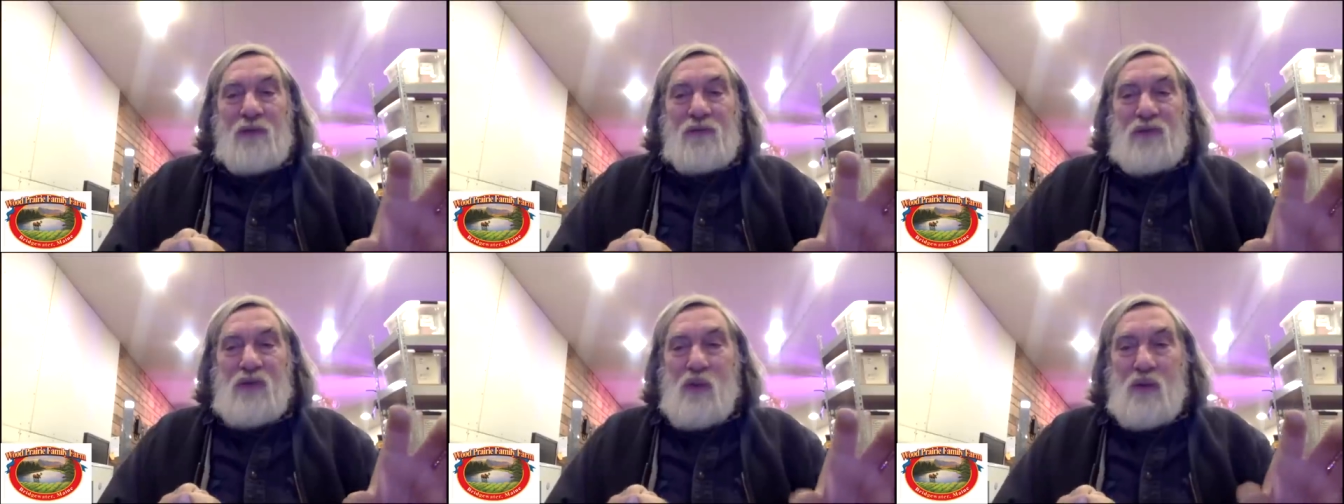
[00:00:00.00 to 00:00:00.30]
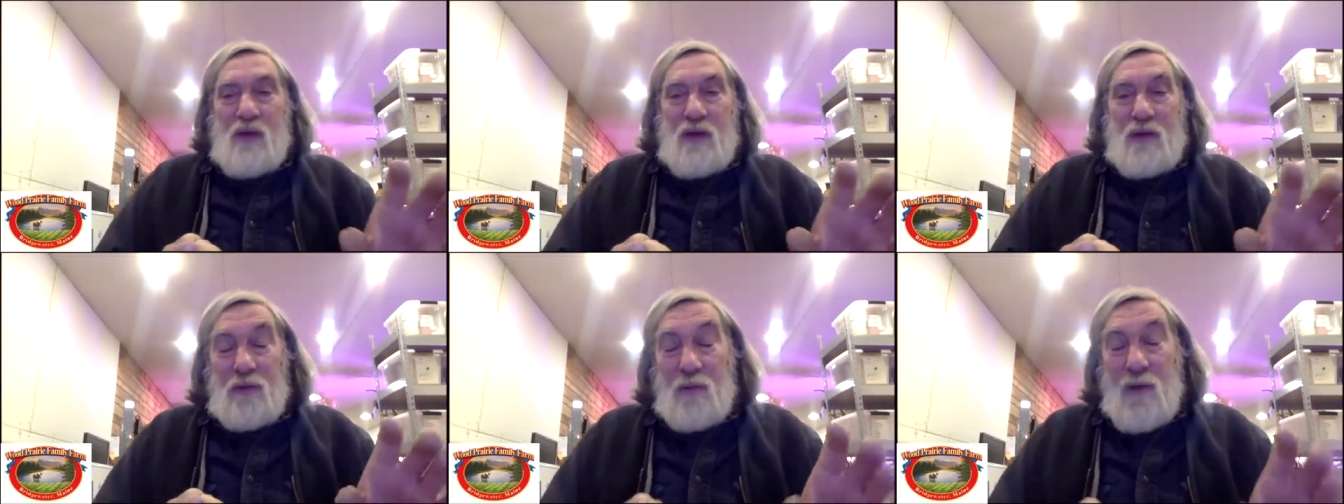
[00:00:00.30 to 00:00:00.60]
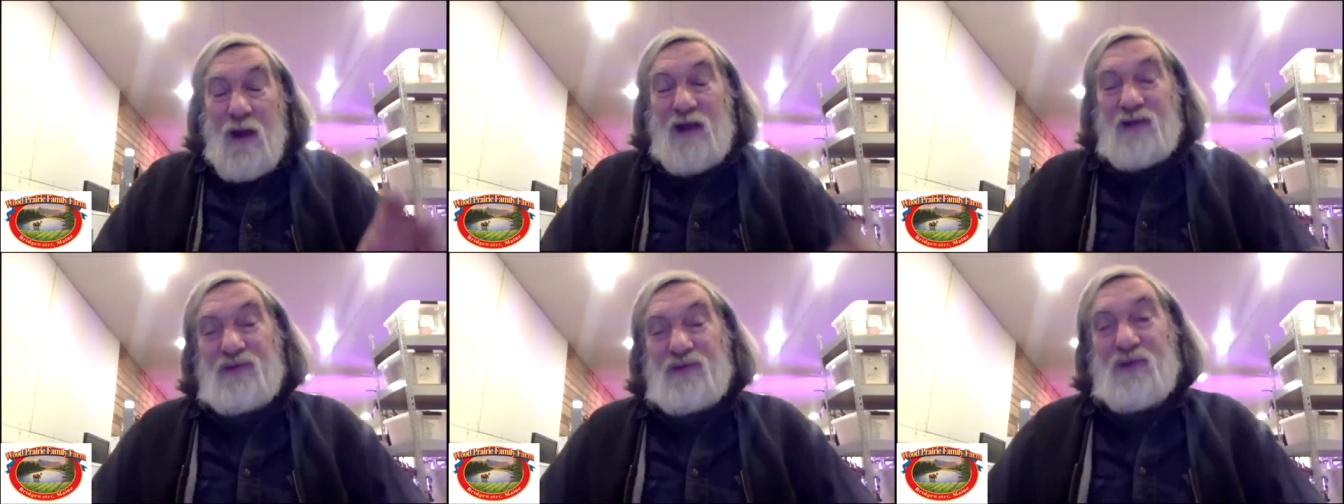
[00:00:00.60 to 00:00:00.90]
So if
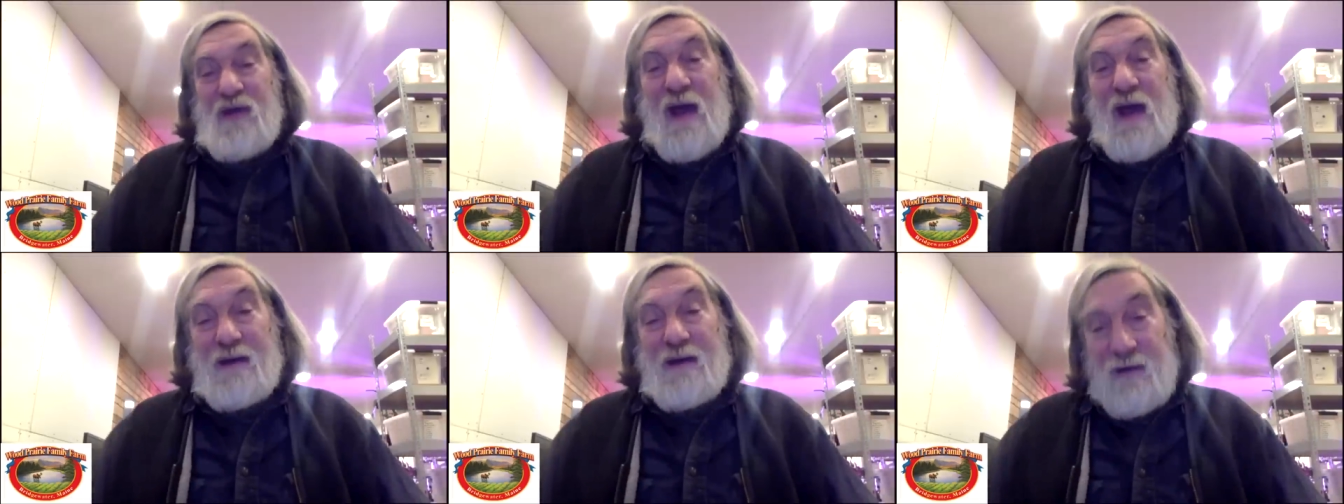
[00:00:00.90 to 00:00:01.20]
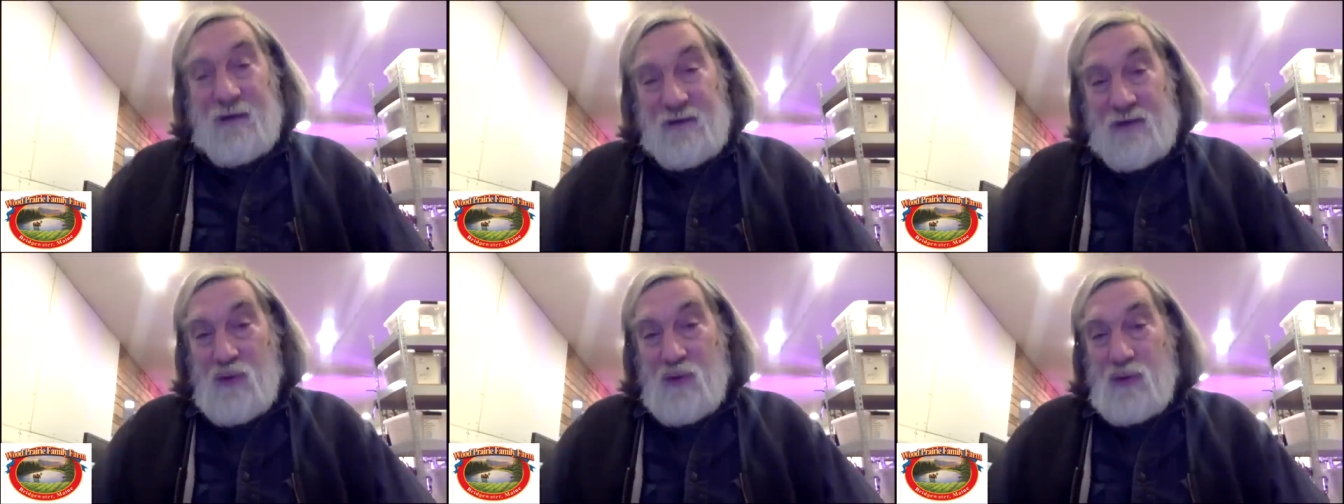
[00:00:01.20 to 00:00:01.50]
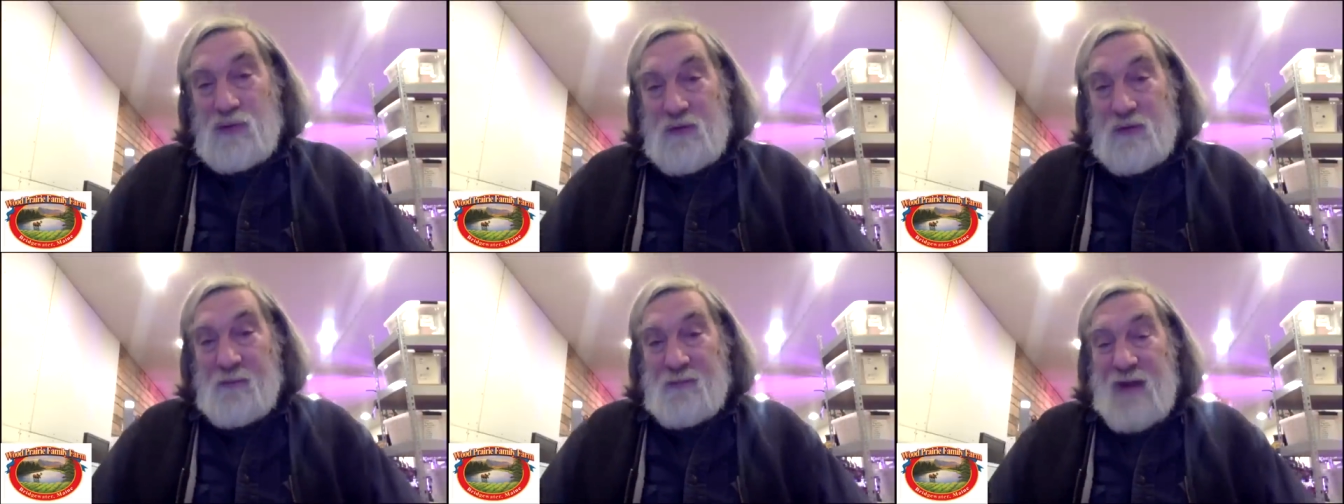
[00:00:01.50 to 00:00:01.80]
you can arrest
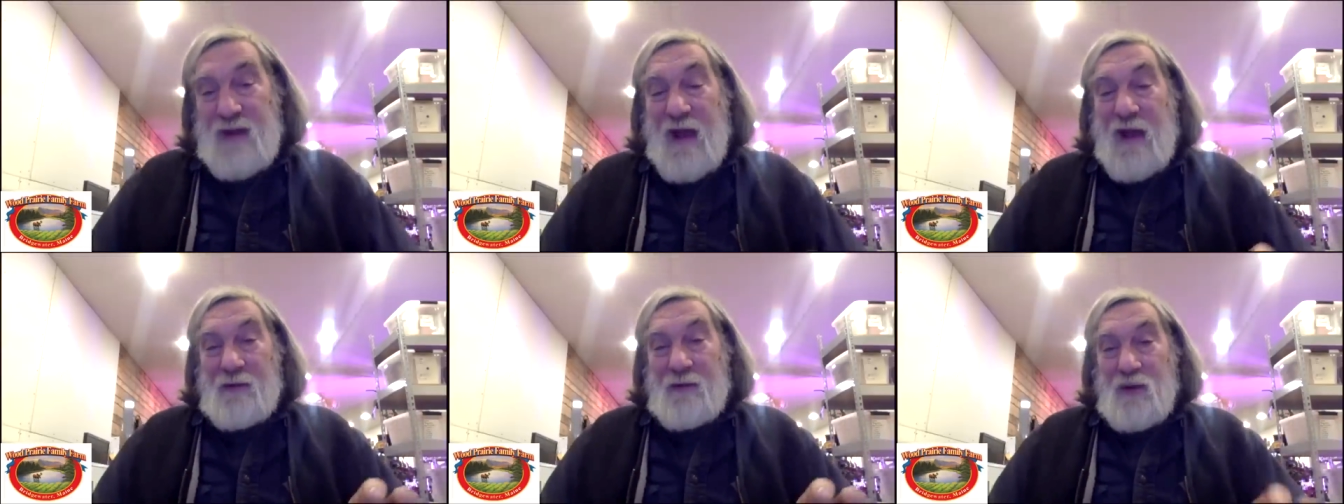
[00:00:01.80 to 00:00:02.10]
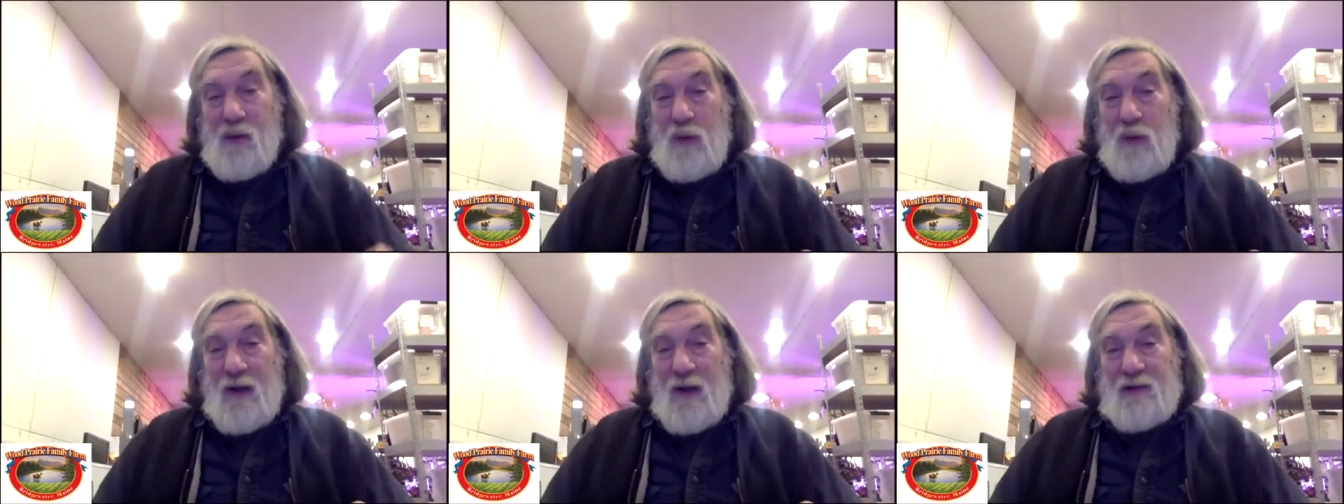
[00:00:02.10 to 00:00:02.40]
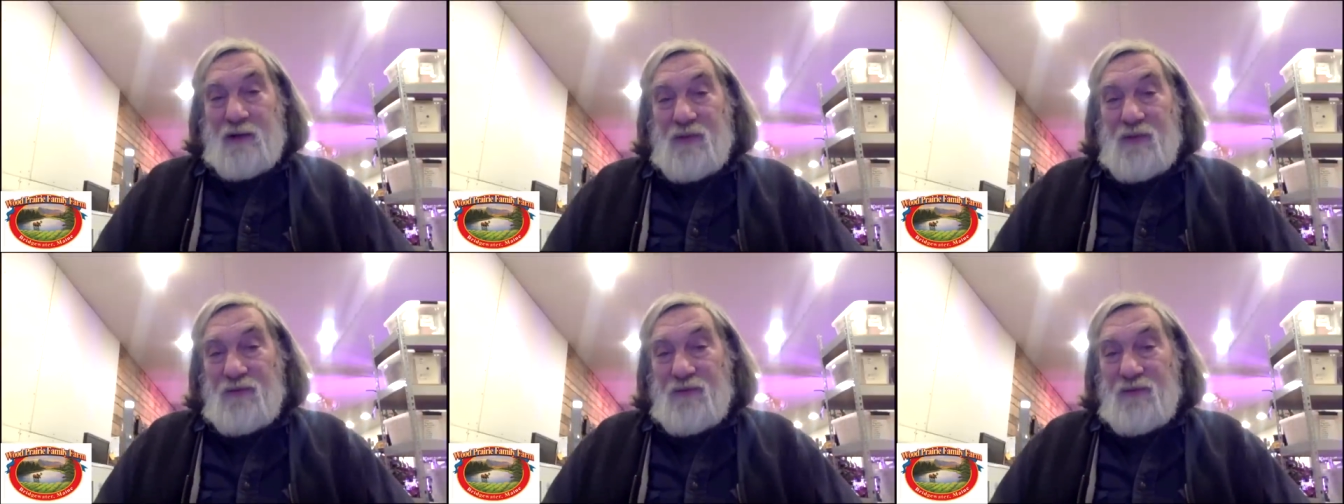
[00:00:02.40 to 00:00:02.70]
that and cool them
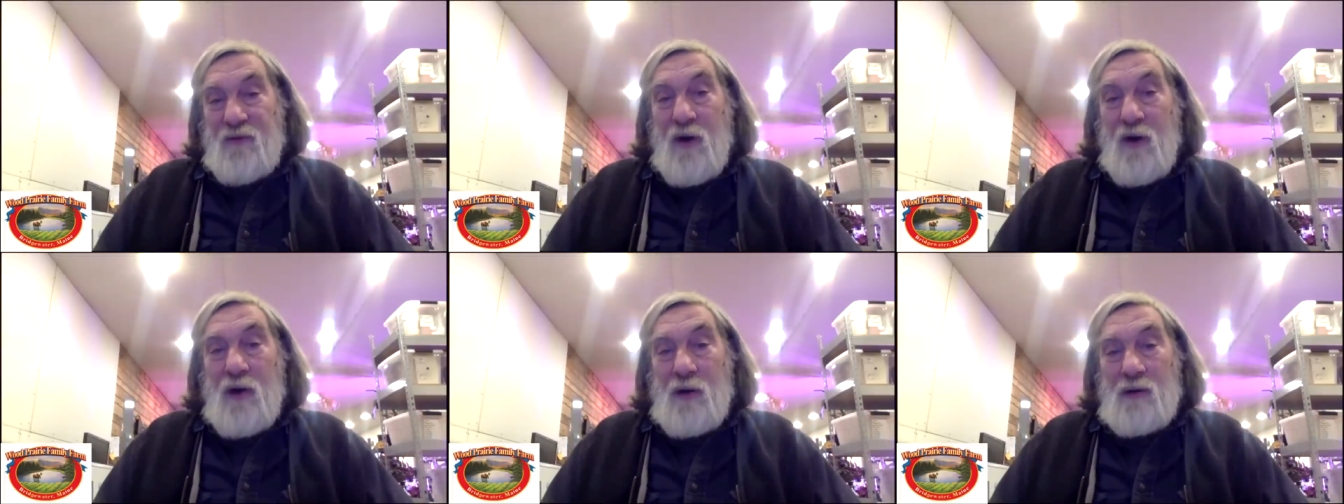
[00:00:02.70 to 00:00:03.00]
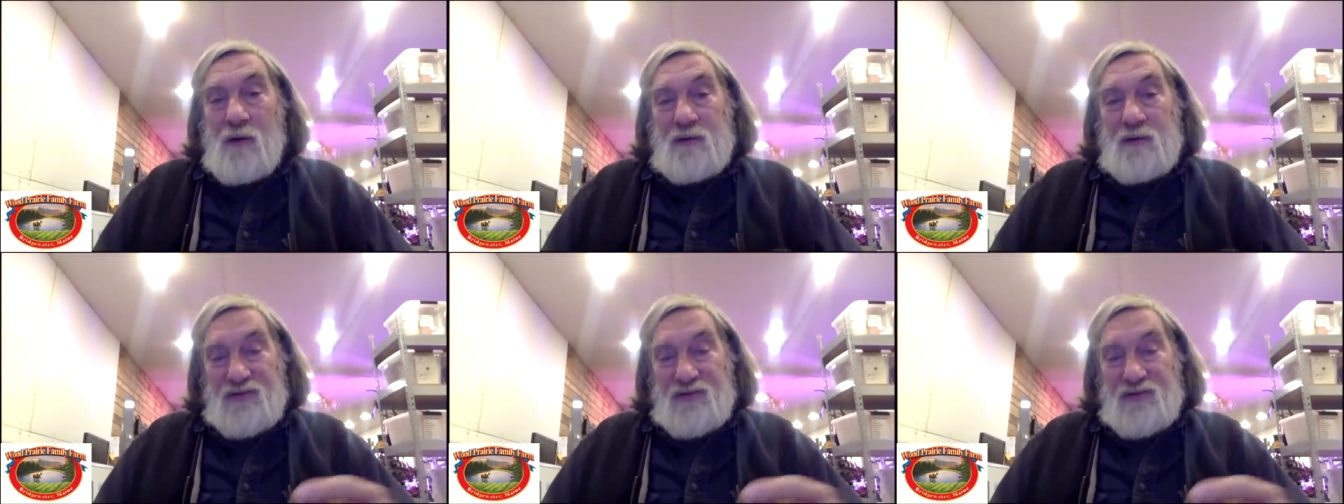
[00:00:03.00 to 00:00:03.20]
down quick in the